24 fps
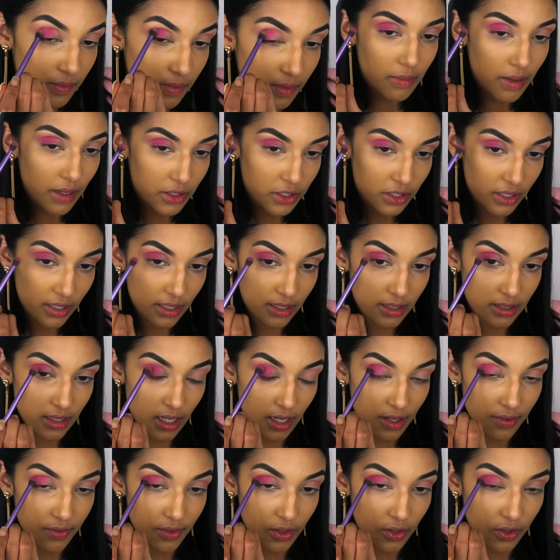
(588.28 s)
I'm actually
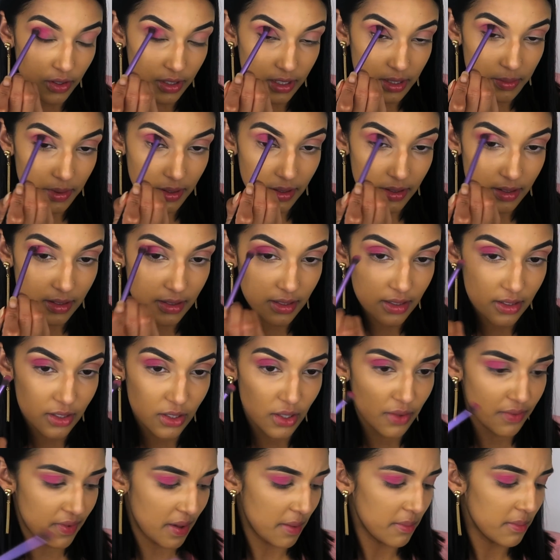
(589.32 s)
excited for Christmas. It's
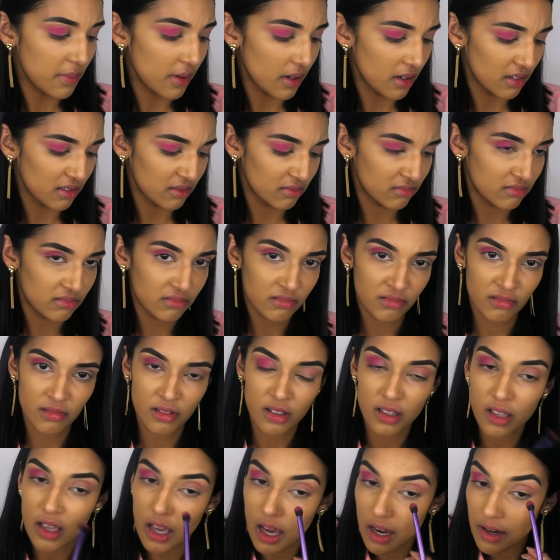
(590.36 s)
November.
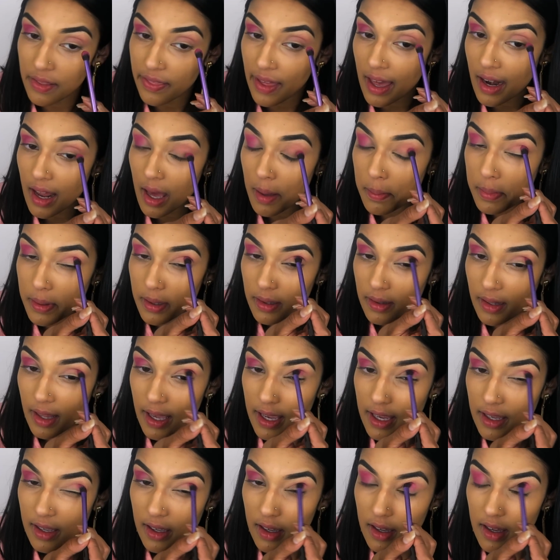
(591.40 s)
How did that happen?
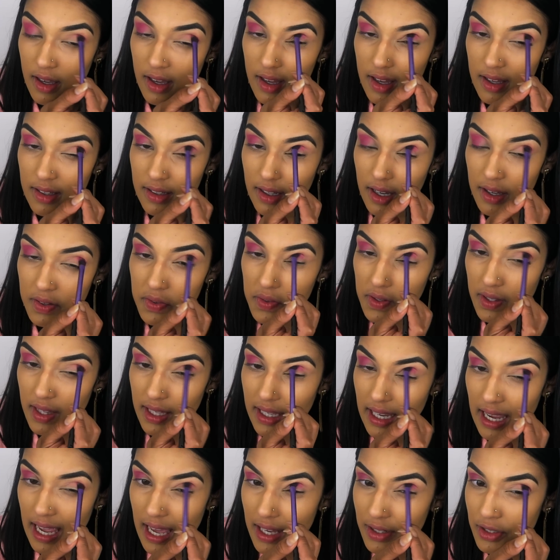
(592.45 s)
Like, I feel
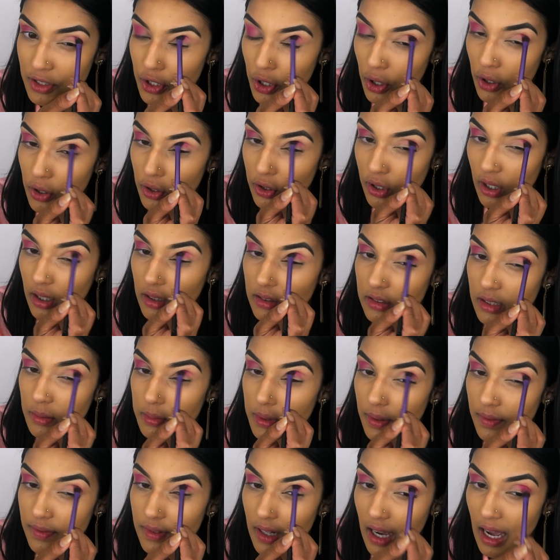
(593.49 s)
like I had no
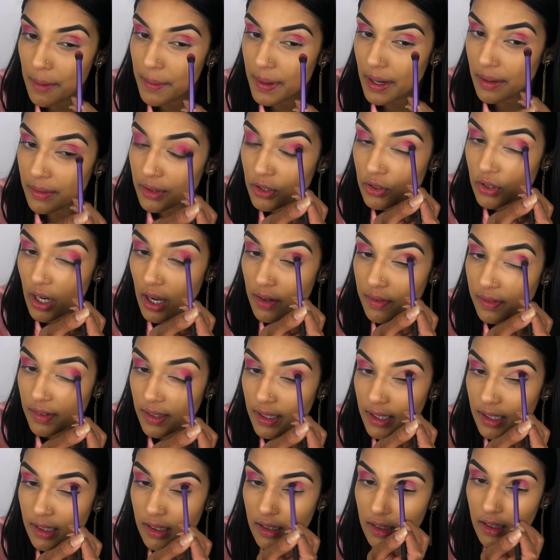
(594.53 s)
concept of time when I was
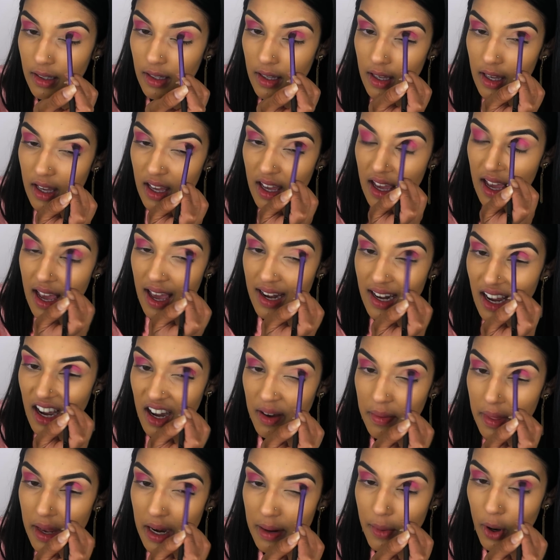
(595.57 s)
traveling.
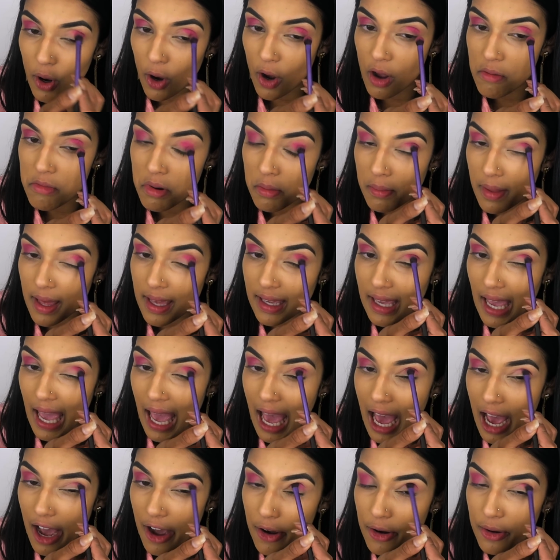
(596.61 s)
Now that I'm home, I'm like,
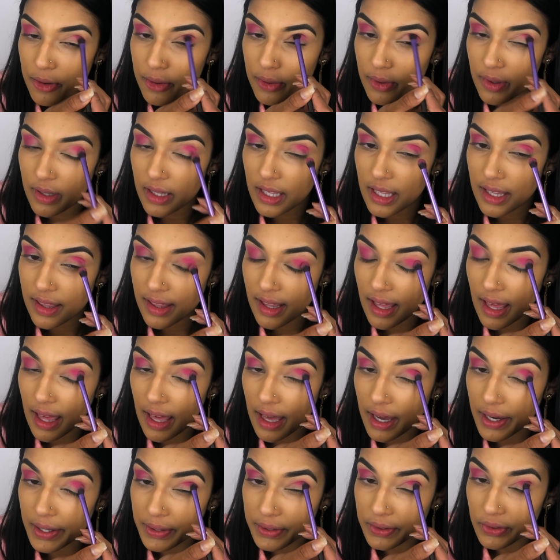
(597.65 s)
how in the
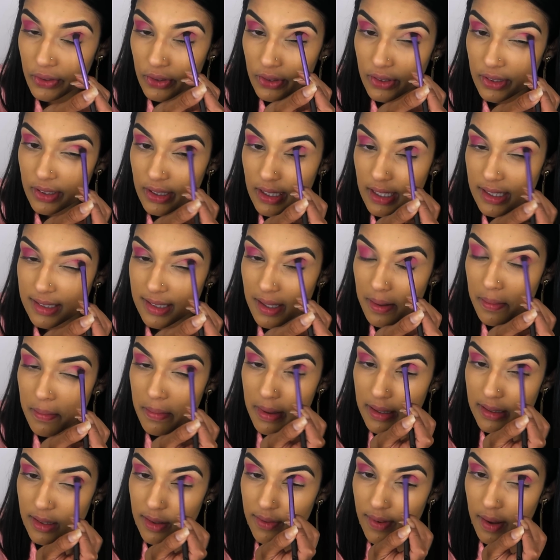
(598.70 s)
hell is it
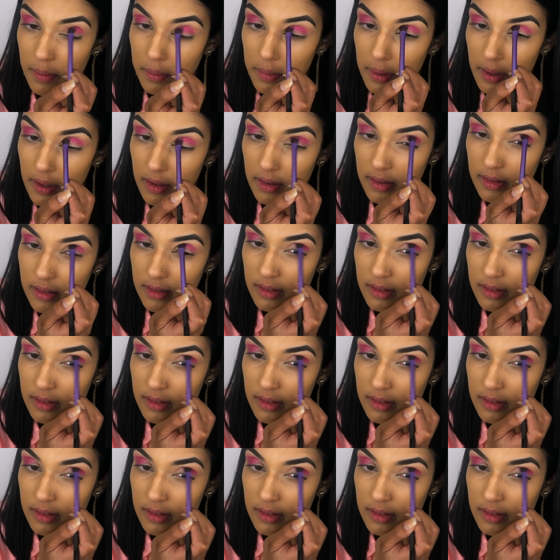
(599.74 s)
mid-November?